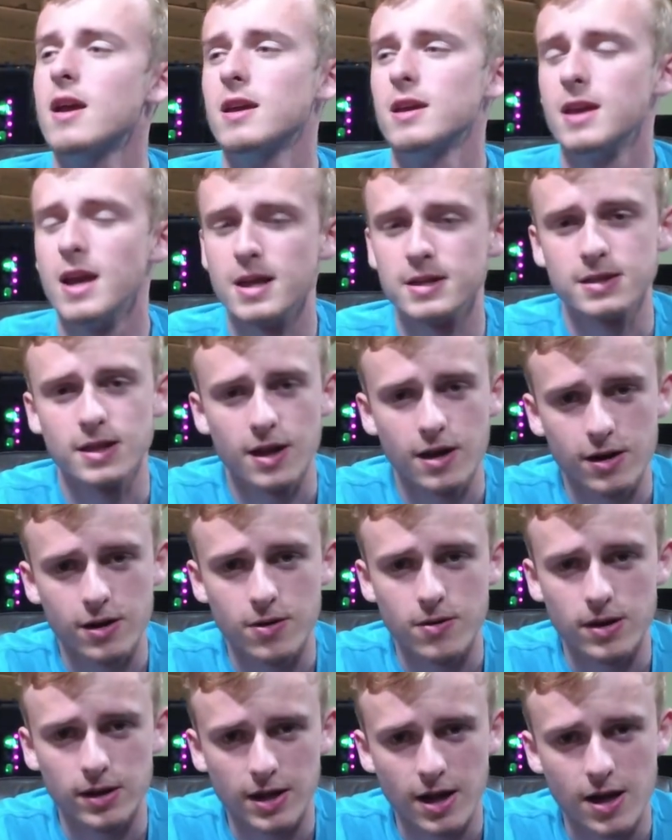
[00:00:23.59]
Yes, they're
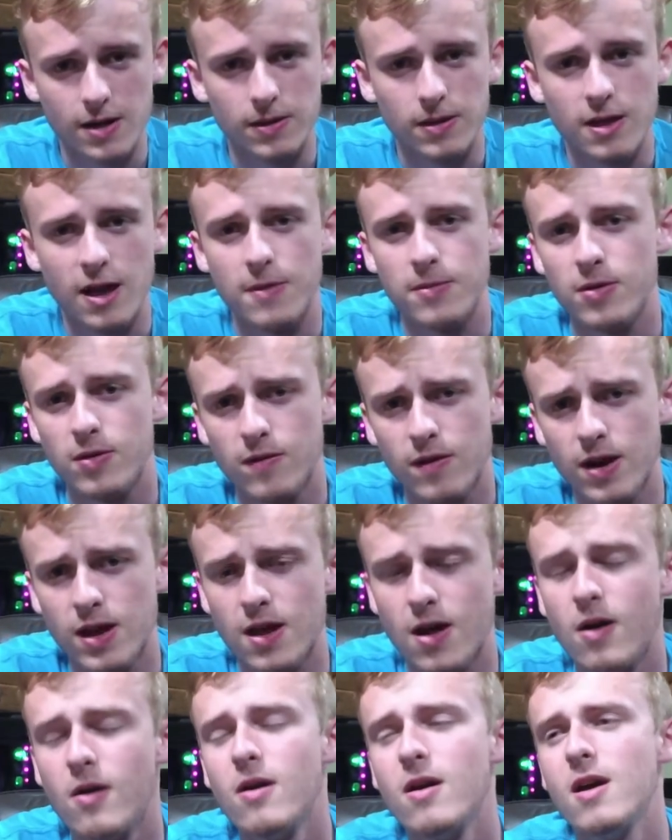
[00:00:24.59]
going down at the time of this
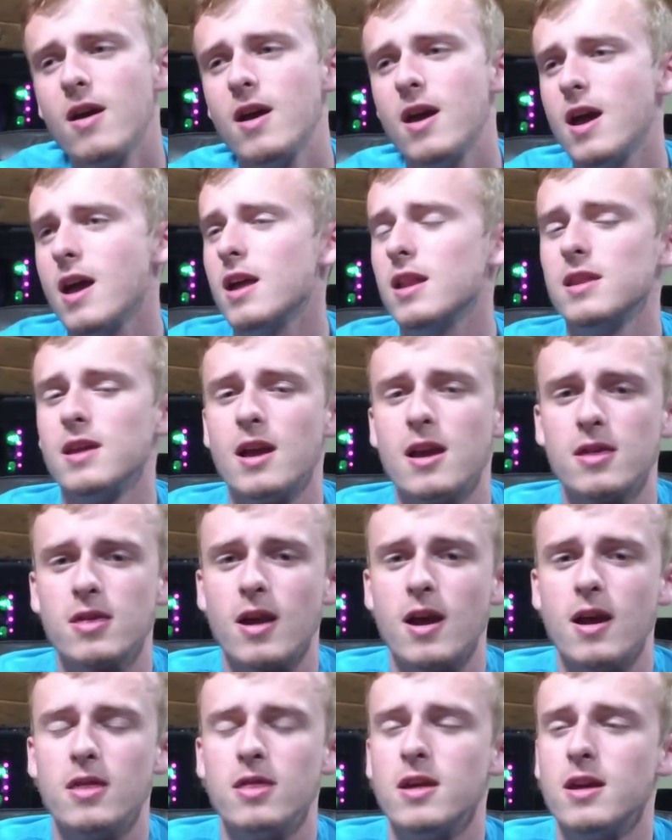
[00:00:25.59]
video, and yes,
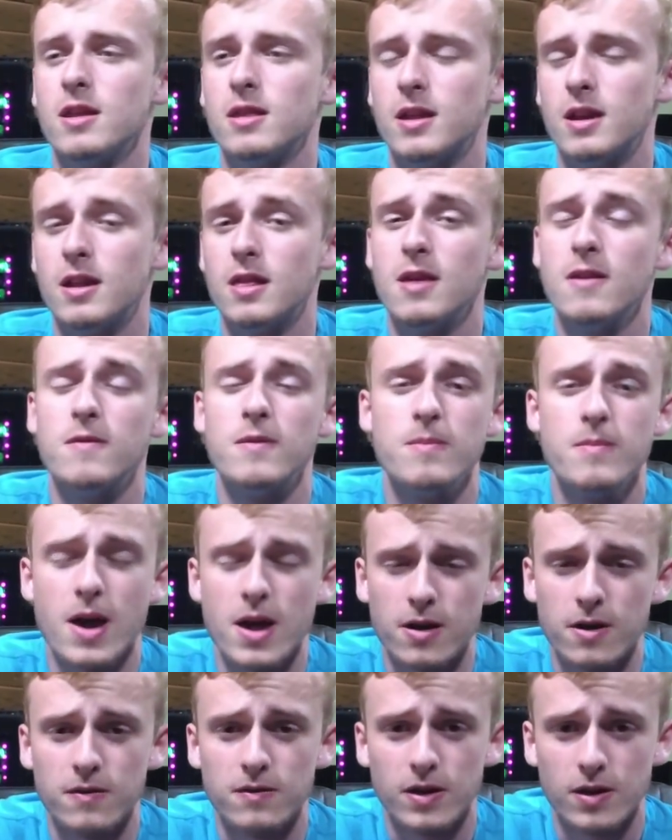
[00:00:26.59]
I think that it's even
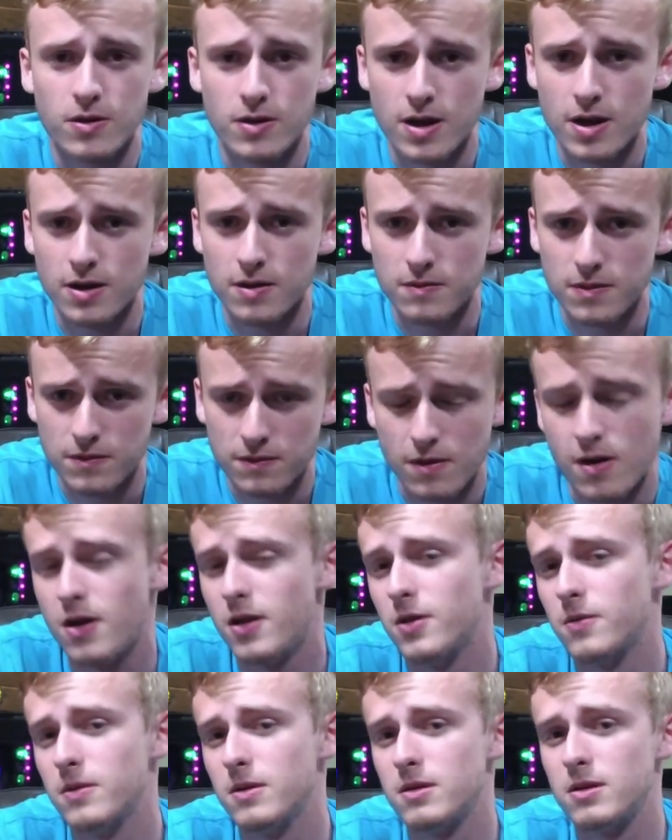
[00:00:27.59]
better if they go down even
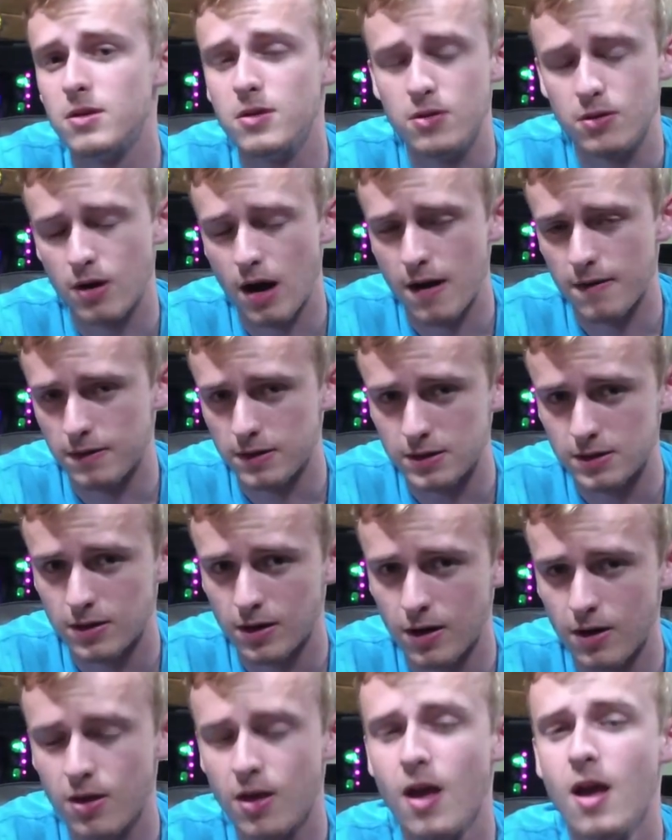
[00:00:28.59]
farther with new graphics
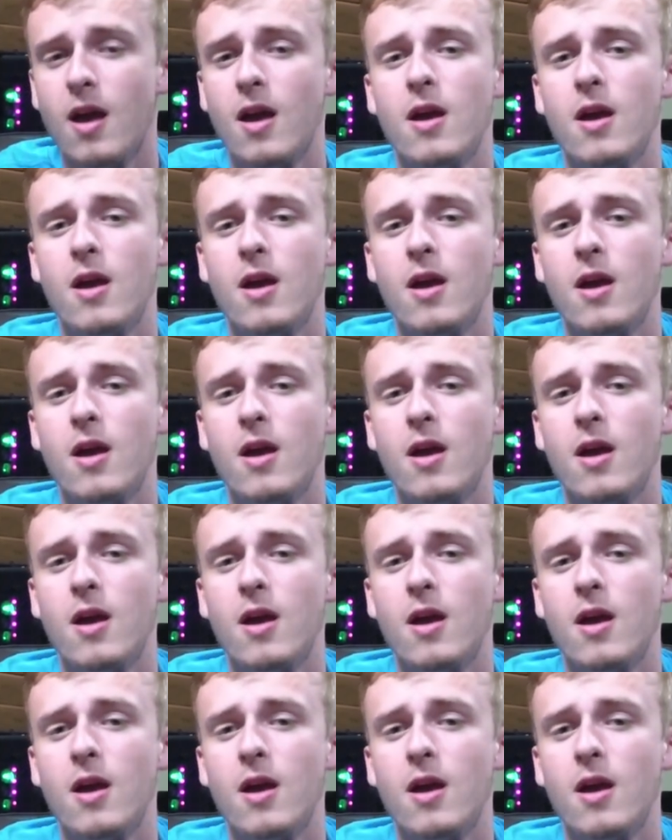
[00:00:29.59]
cards.